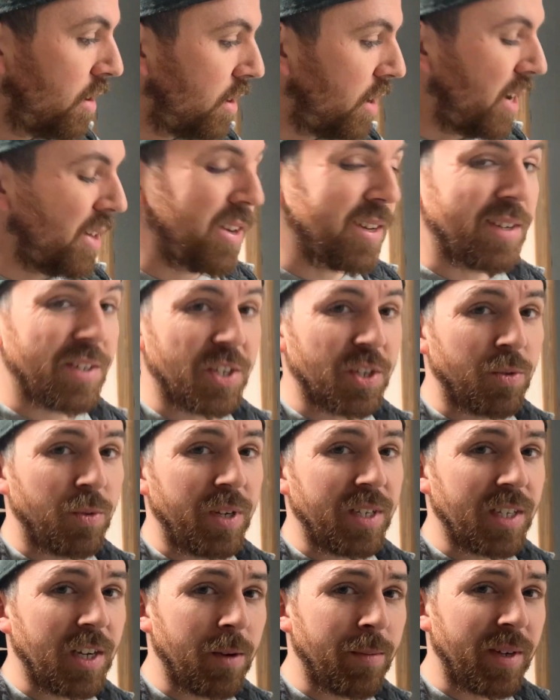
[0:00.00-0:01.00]
I like to
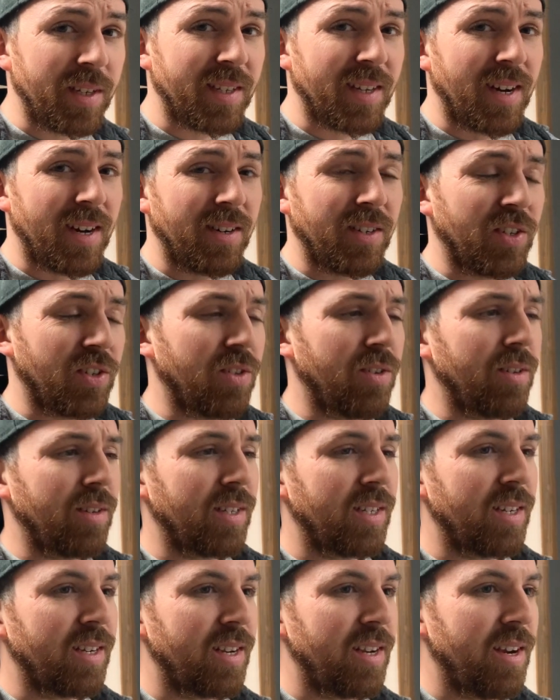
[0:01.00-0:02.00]
squeeze out my tires as long
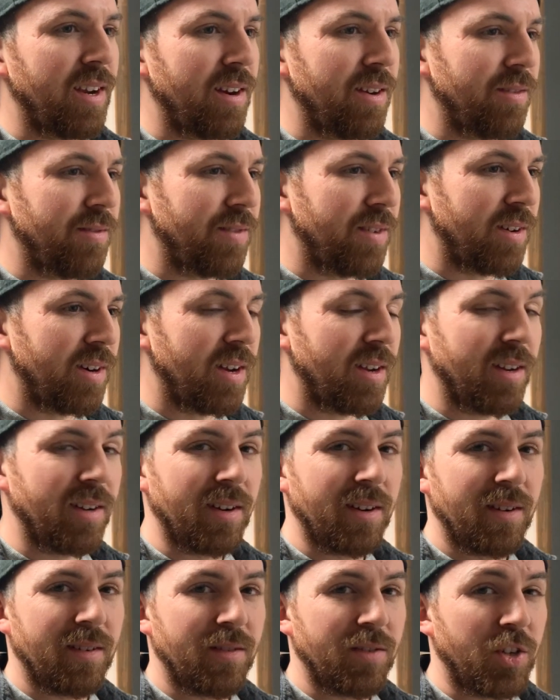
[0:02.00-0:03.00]
as I can. If they're
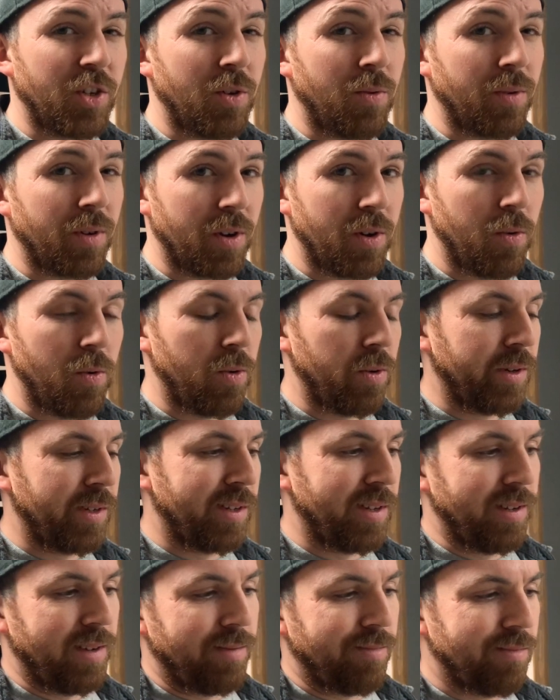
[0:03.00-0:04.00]
not showing
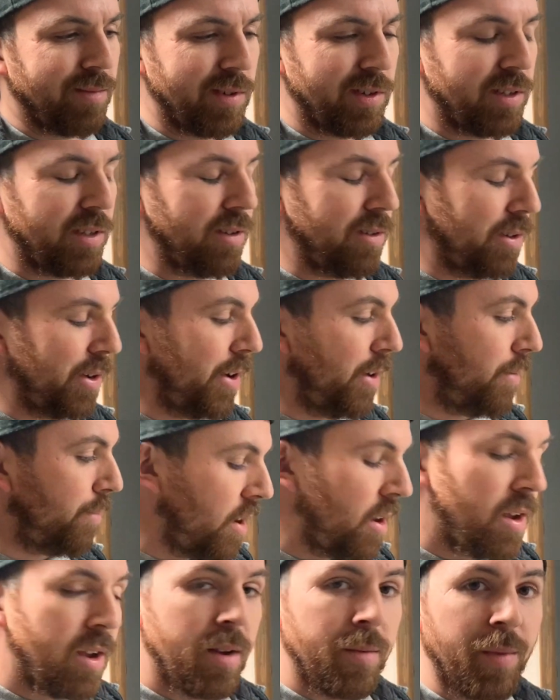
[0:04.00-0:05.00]
cords, then they're still good.
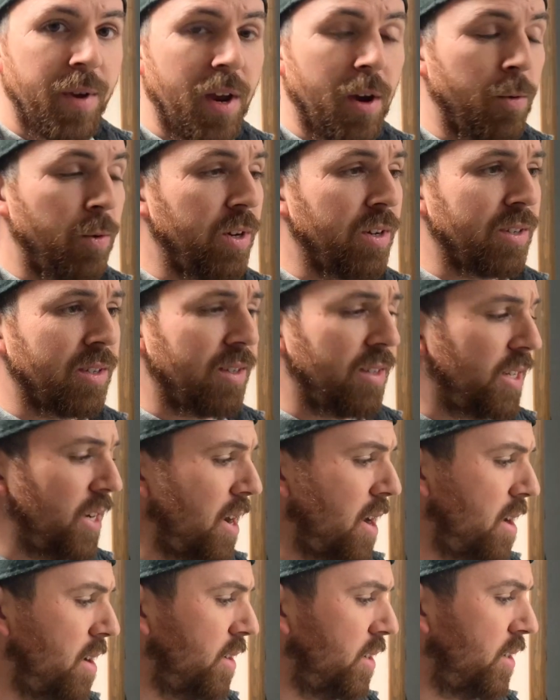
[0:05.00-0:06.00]
But But yeah, wheels and
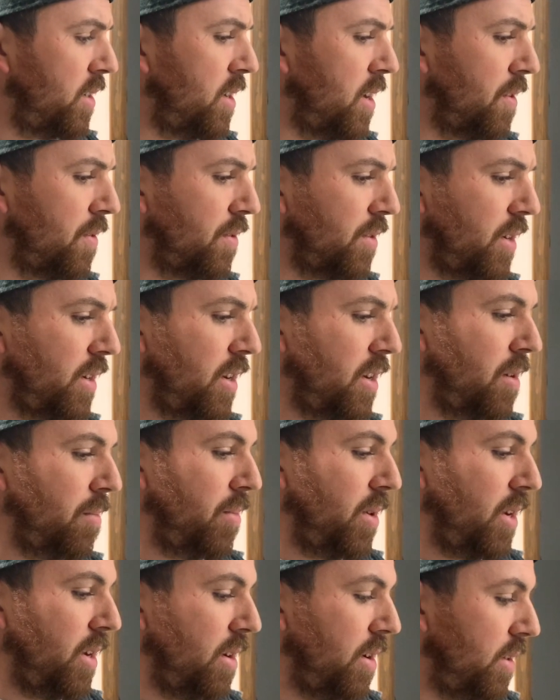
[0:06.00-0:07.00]
tires definitely need to
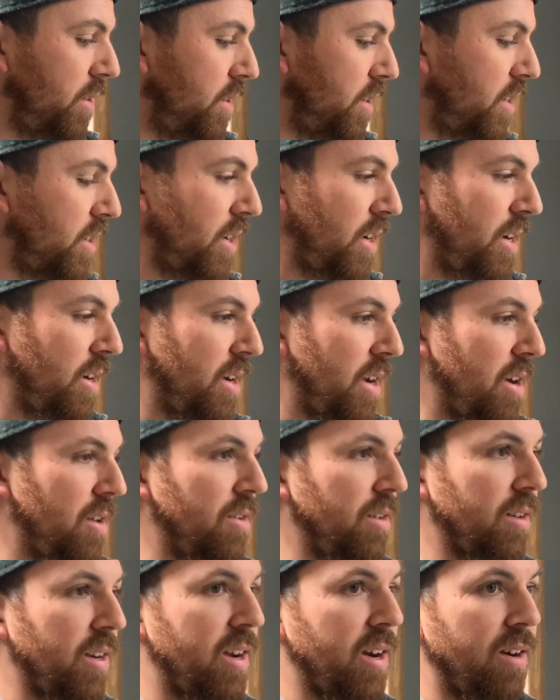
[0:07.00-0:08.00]
be on this thing
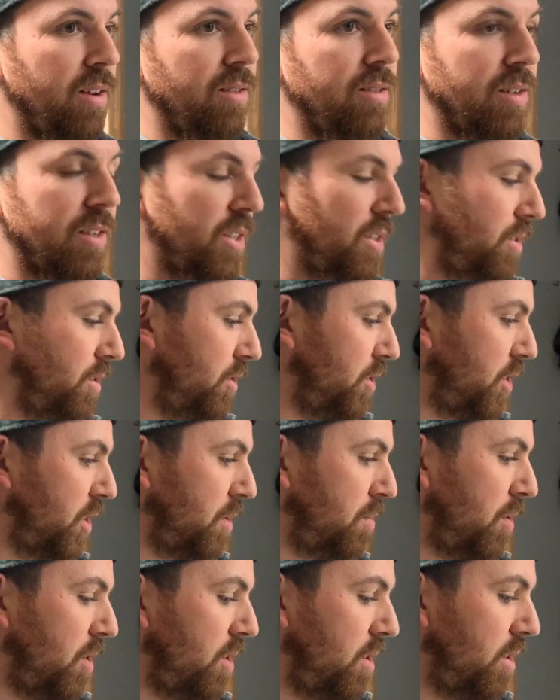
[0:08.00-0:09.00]
now. It kind of looks a little
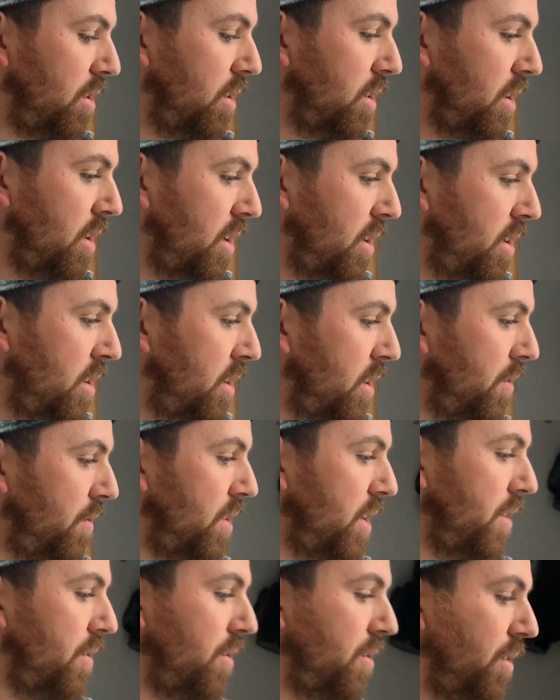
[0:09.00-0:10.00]
small. Even
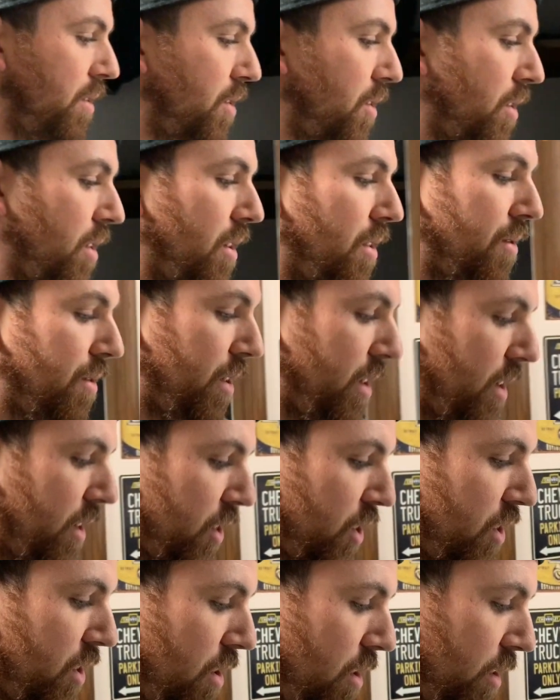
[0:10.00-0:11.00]
having
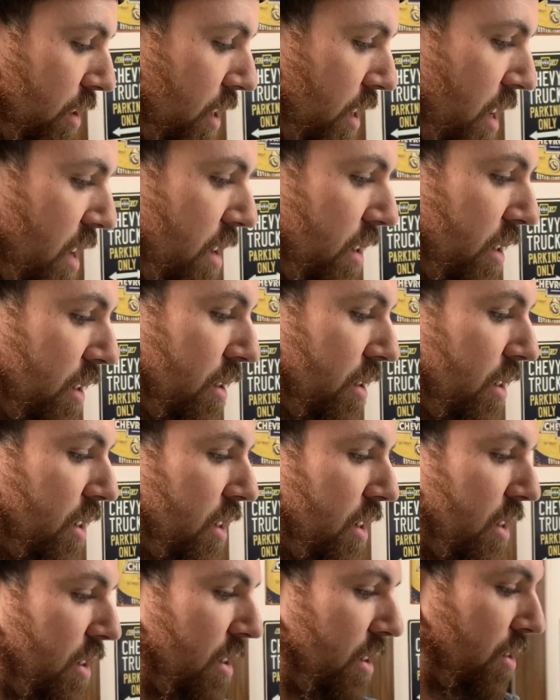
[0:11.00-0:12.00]
33-inch tall tires on this
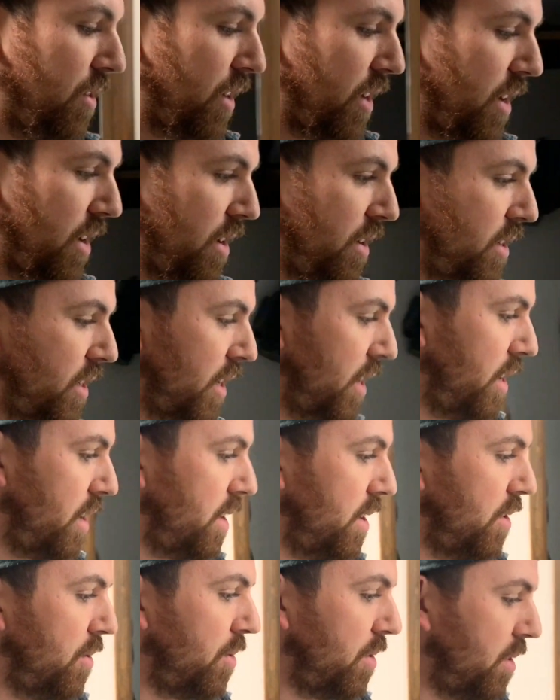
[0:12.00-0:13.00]
thing, they look kind of tiny
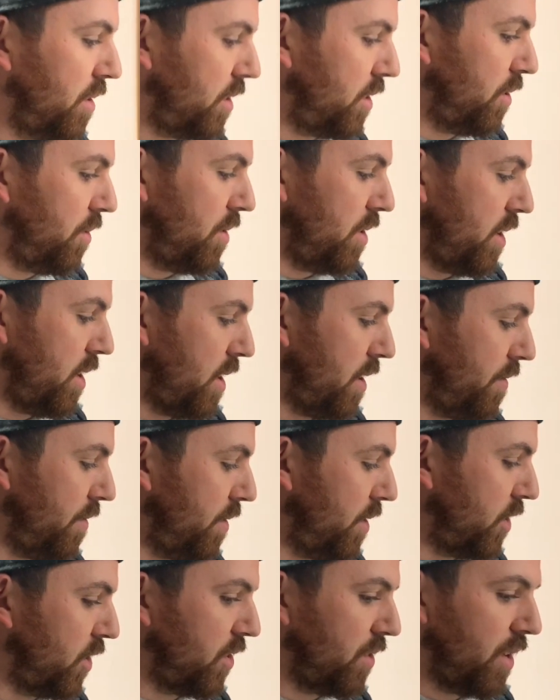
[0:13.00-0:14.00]
now with the
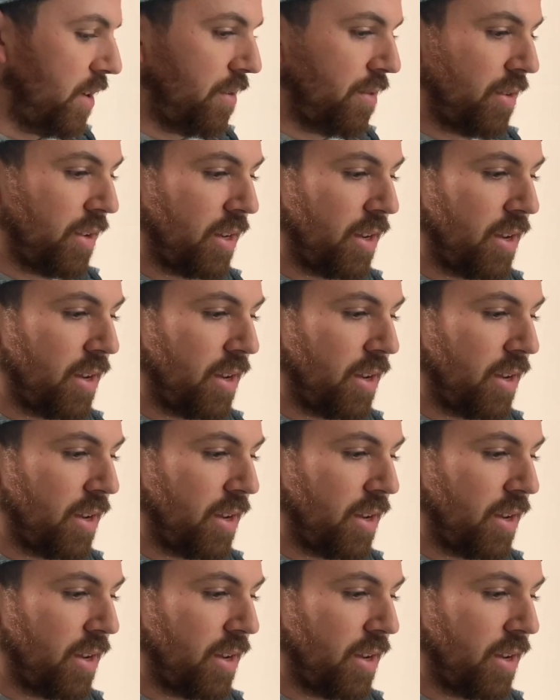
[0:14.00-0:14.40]
2.5-inch leveling